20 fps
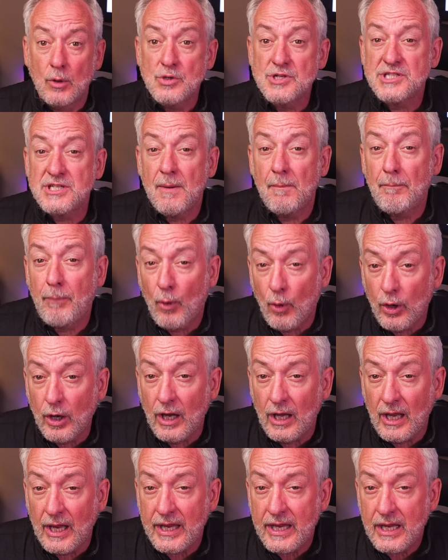most
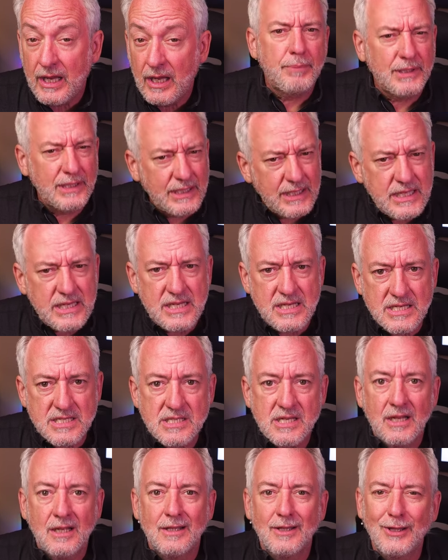importantly,
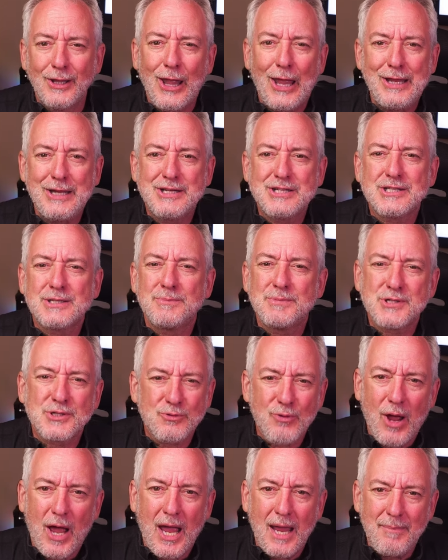please like,
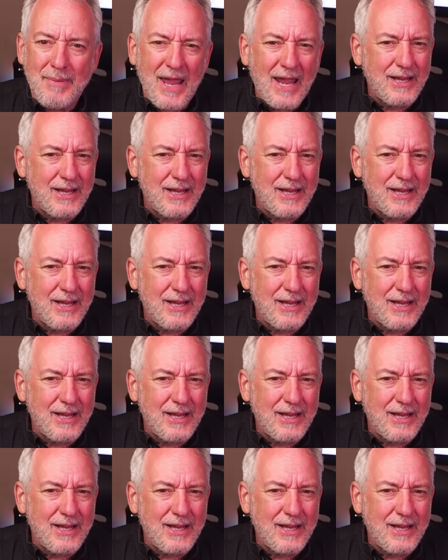subscribe,